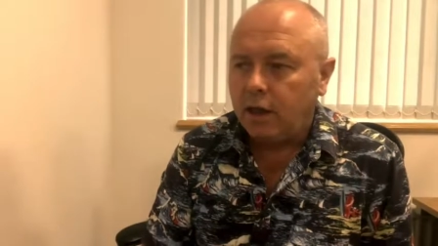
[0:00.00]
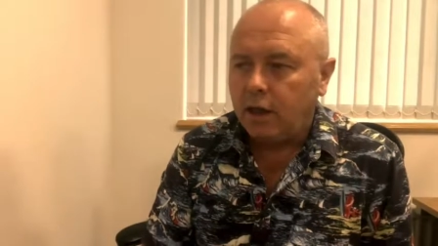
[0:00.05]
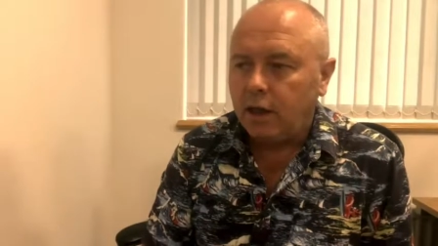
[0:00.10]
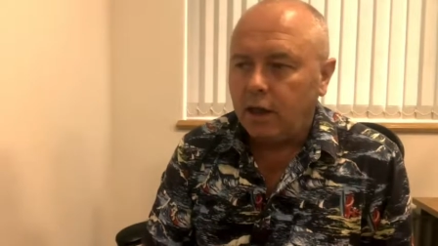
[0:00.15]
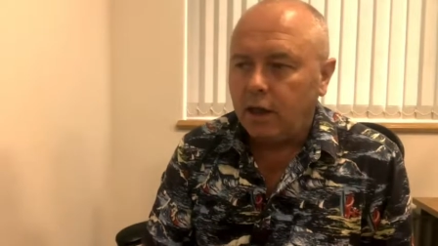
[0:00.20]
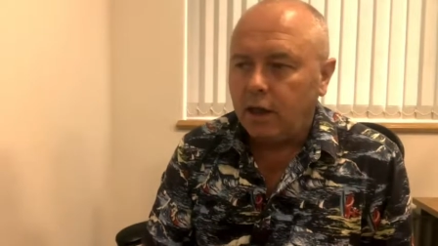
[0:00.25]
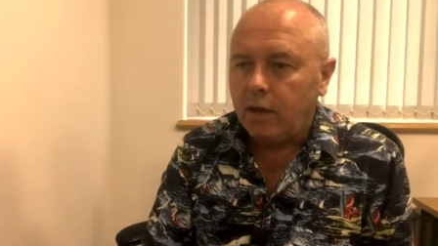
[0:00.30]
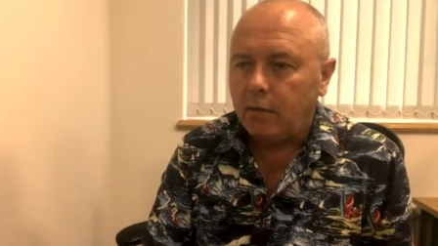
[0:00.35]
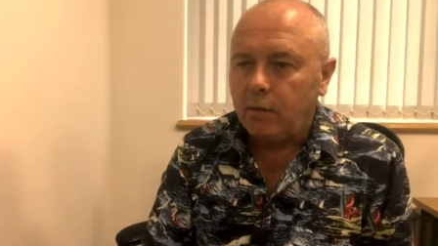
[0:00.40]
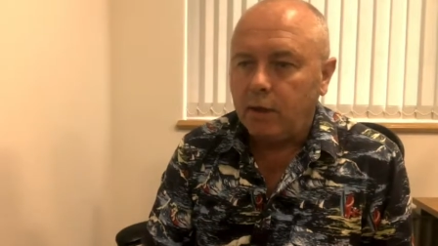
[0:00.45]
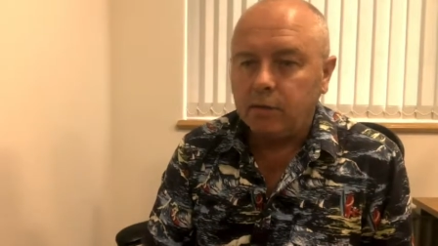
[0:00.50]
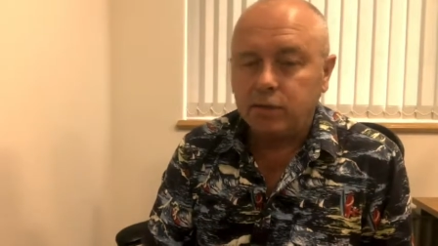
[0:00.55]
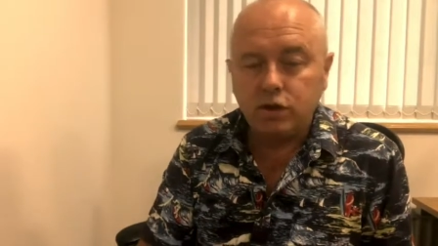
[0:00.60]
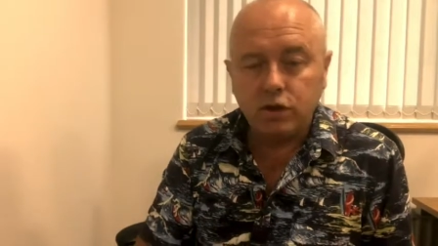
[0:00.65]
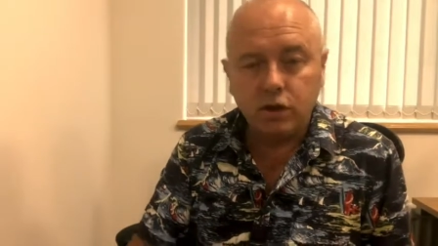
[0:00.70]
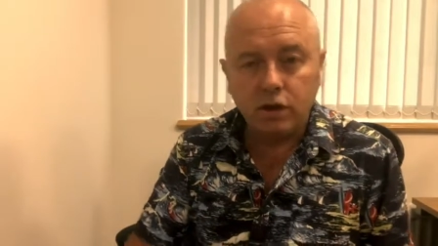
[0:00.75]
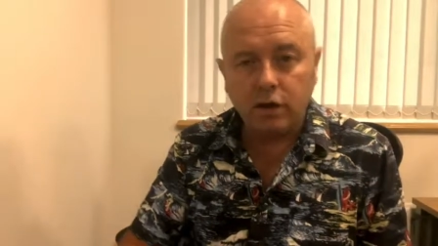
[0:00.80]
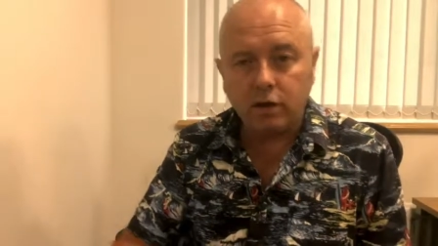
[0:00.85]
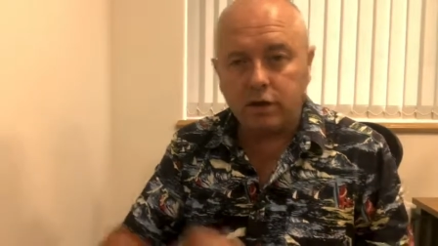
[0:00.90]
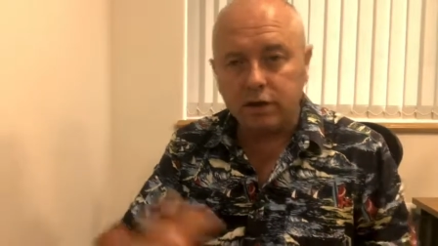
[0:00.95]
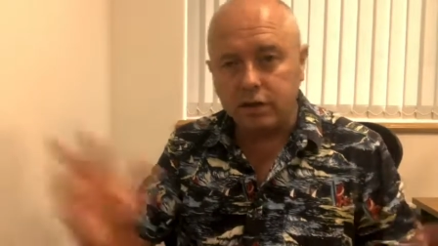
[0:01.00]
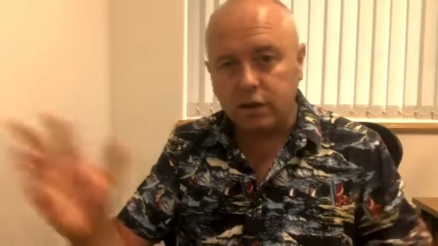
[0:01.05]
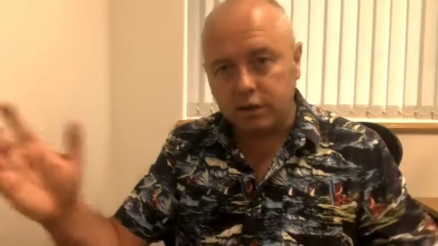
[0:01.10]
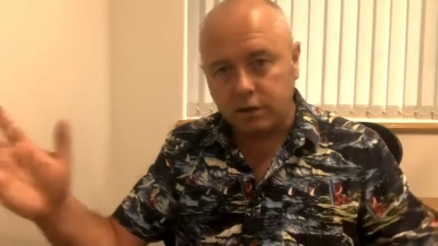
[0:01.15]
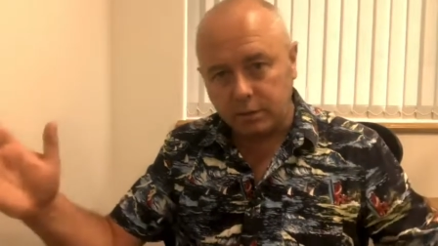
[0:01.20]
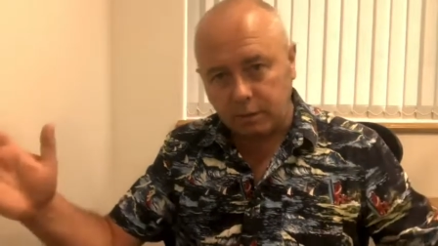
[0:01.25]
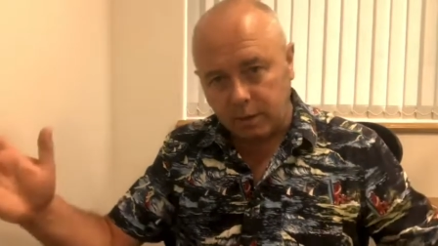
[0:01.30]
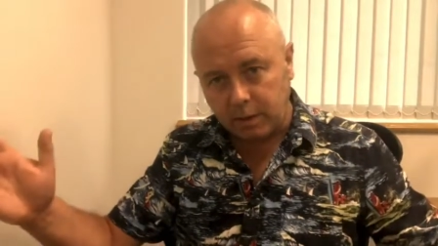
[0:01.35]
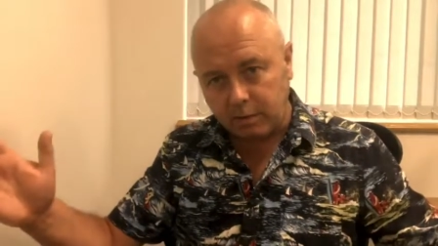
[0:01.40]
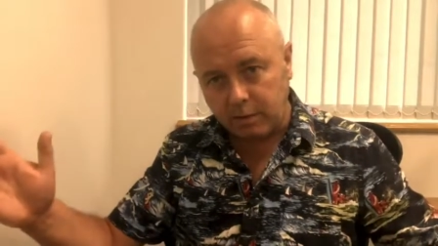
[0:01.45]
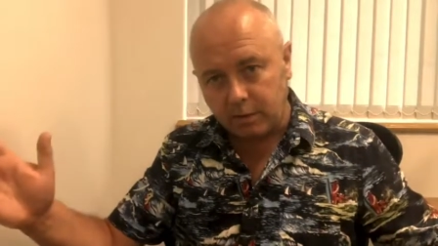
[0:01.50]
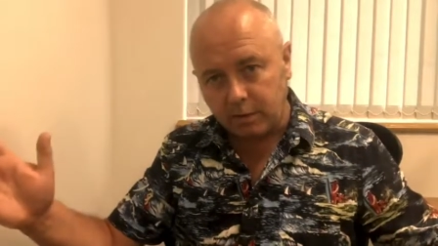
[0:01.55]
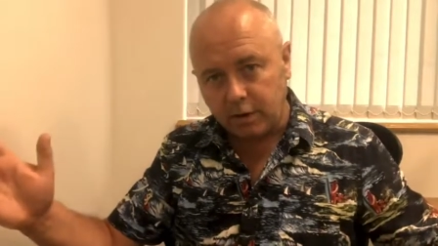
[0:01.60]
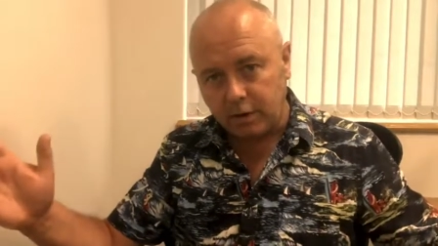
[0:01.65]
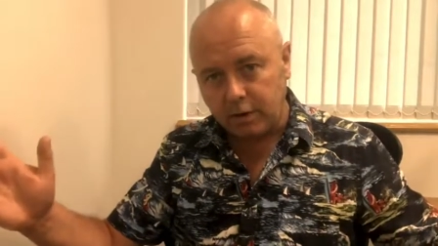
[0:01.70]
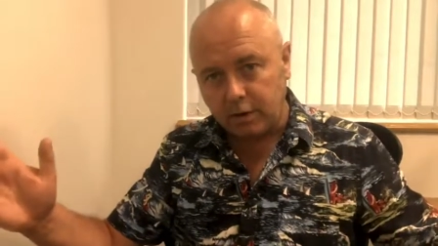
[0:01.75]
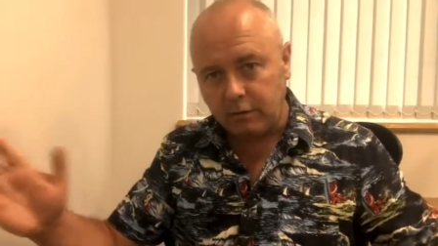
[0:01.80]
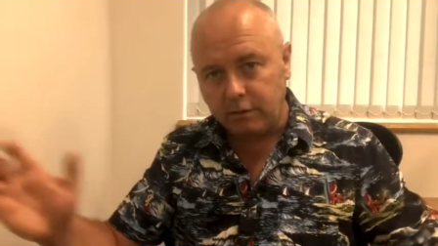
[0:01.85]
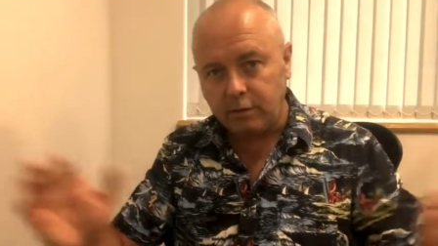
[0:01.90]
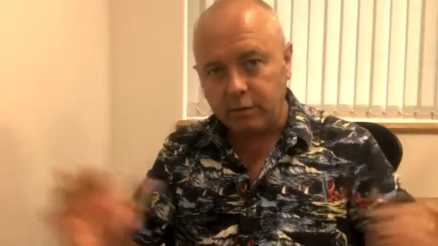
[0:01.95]
I'm sure there's lots of people with a
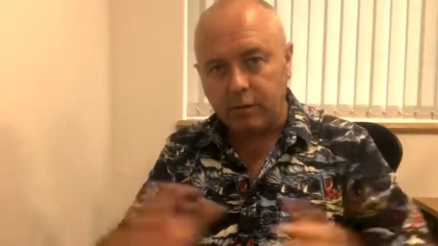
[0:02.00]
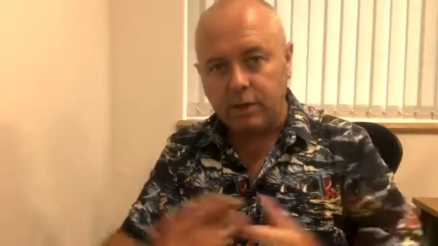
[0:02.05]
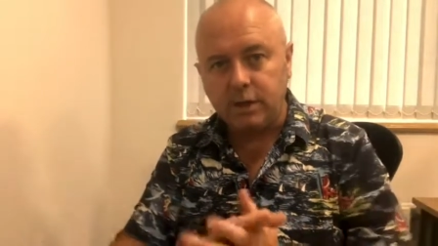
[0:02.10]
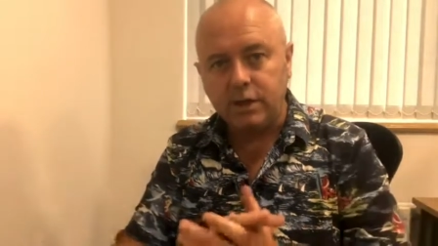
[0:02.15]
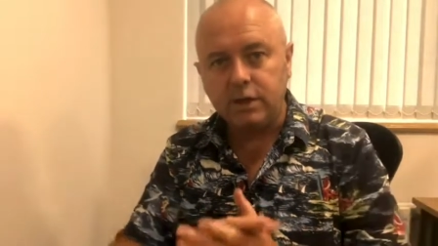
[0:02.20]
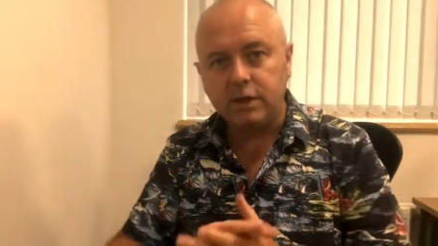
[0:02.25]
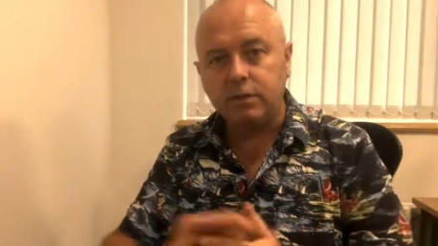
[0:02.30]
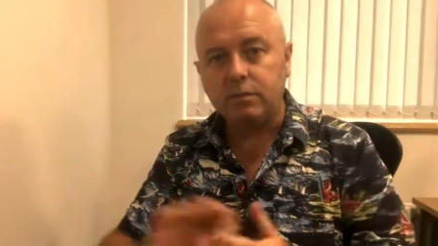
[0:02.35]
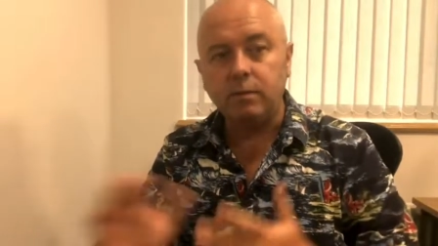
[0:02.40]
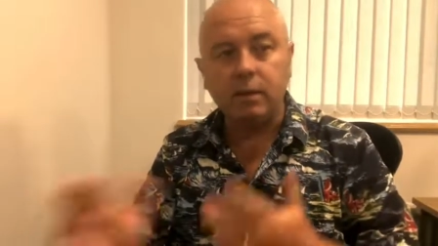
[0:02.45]
lot of opinions,